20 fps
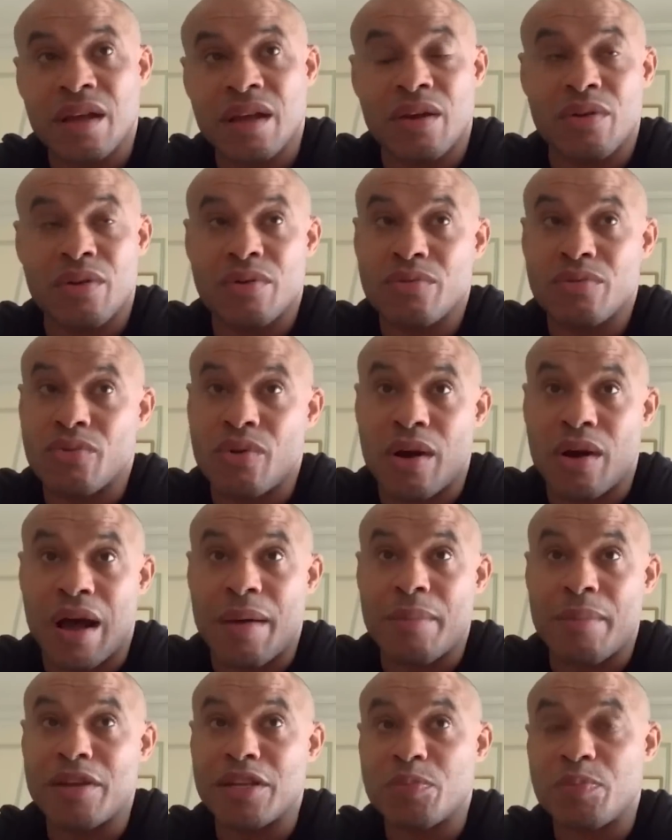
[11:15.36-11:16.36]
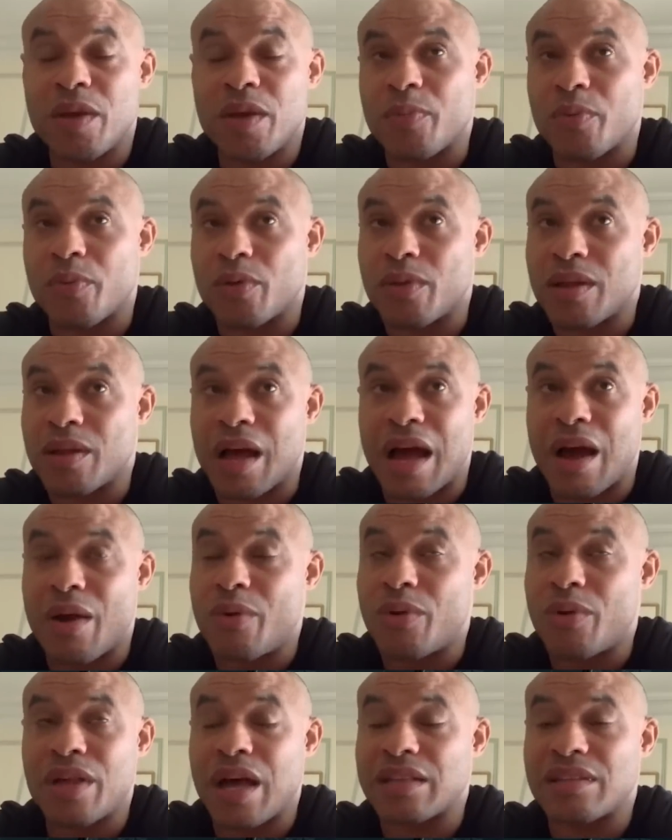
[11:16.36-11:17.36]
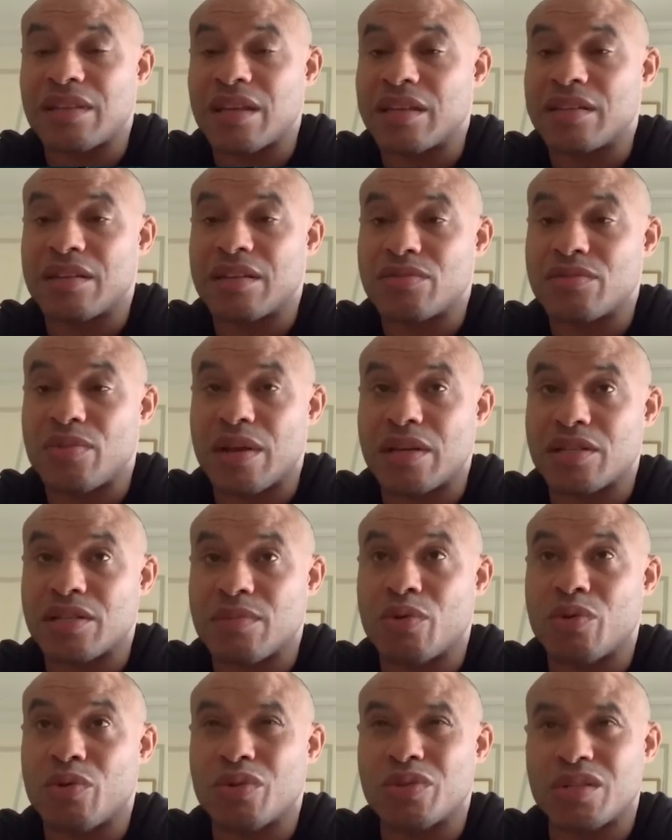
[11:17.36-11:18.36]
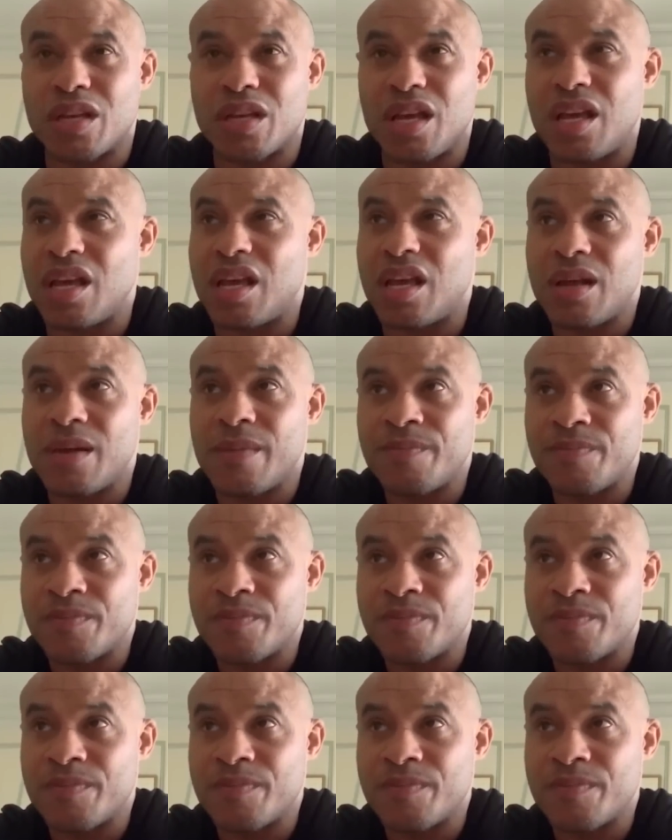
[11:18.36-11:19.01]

or I'm his people, I will not take this risk because he